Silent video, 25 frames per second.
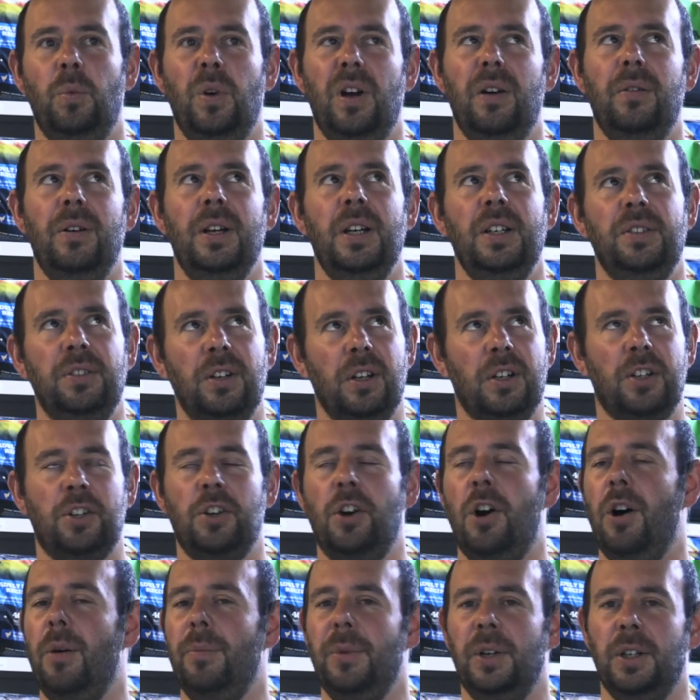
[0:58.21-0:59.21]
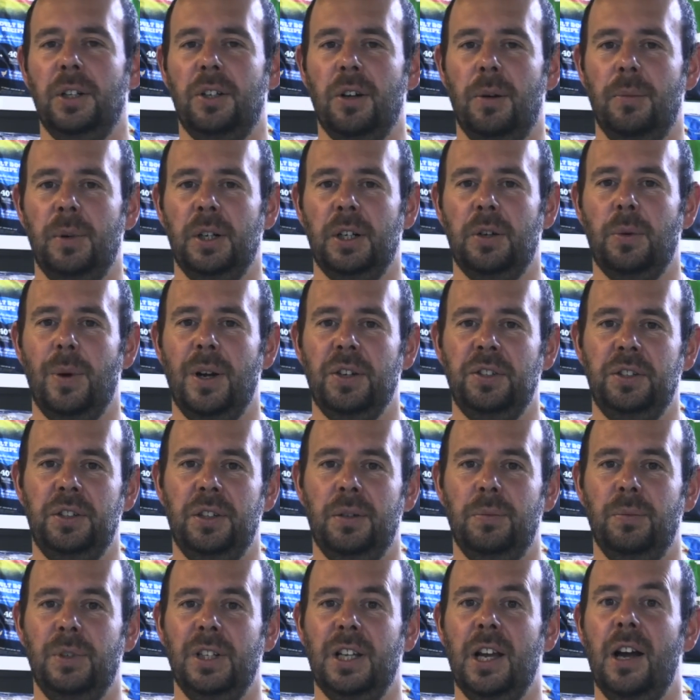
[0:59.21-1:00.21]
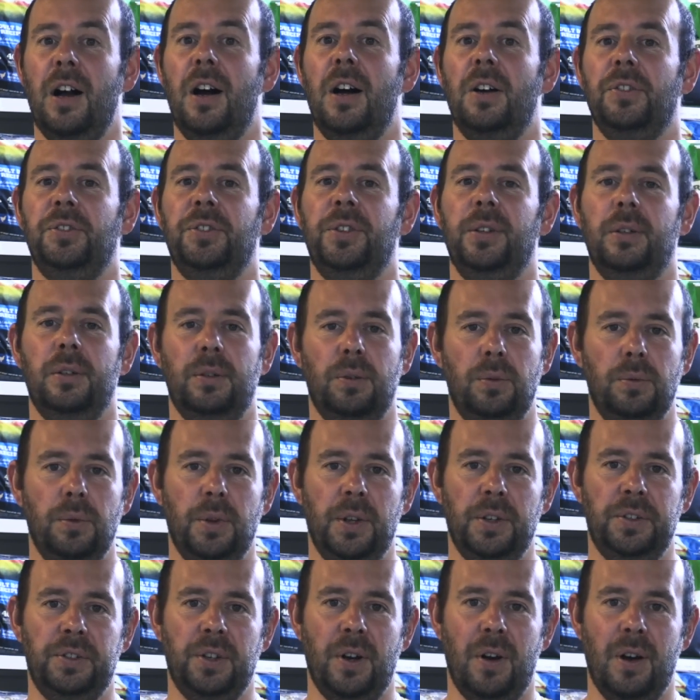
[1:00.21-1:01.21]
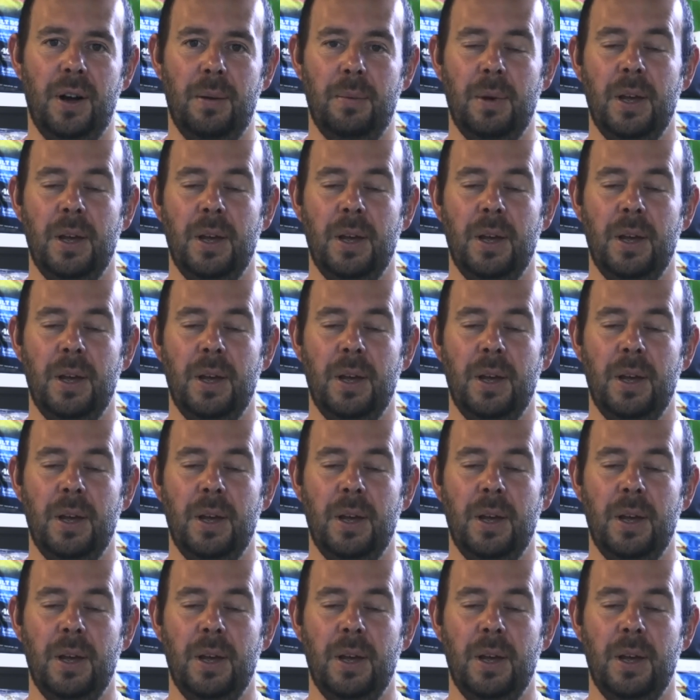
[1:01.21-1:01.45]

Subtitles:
Well, it's a common question. We get asked it all the time.